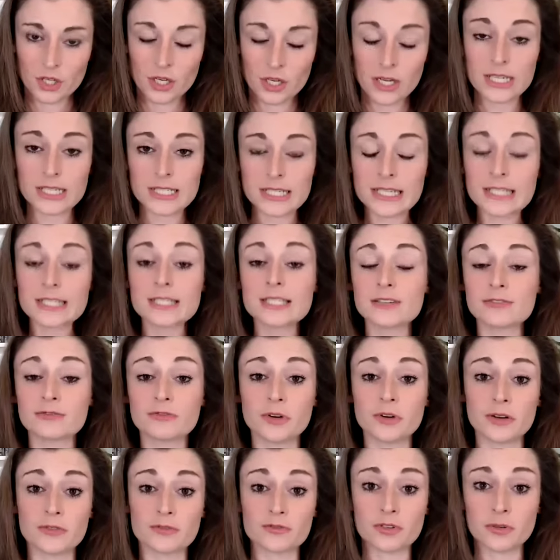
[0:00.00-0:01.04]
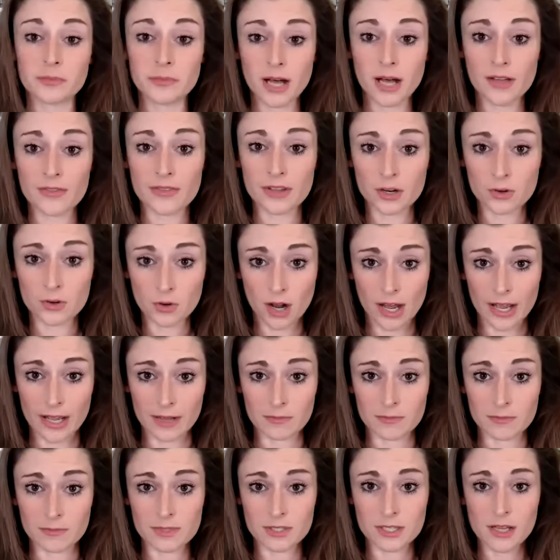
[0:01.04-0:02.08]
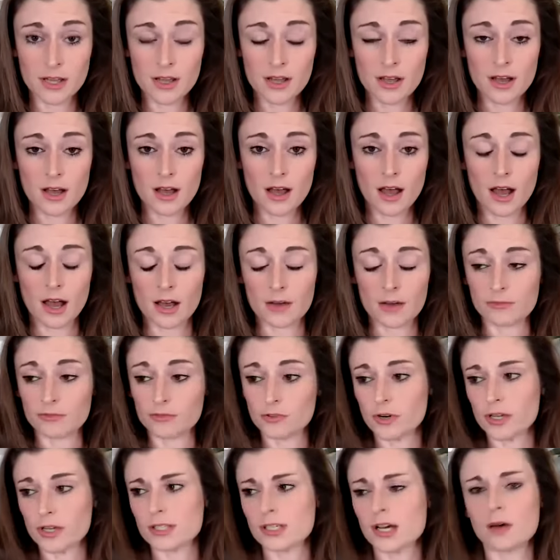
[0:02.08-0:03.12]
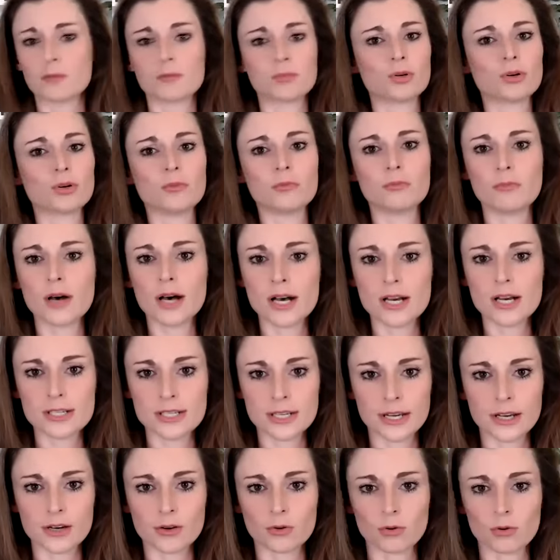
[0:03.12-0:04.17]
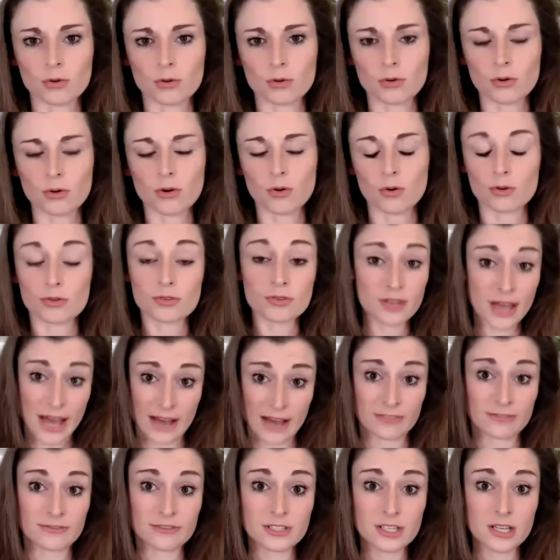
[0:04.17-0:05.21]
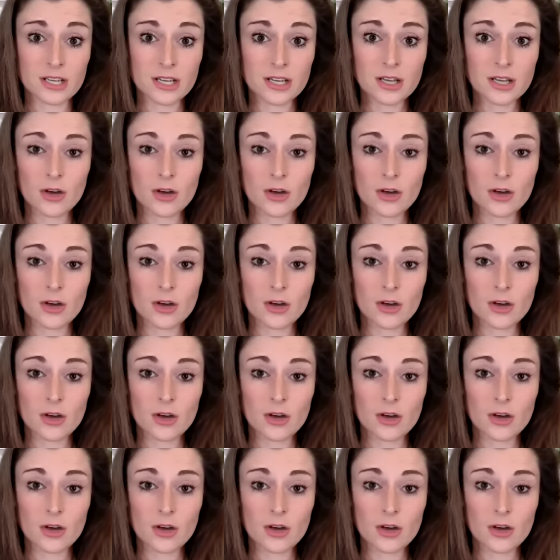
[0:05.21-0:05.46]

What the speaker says: It is different from other crimes for example, murder or theft,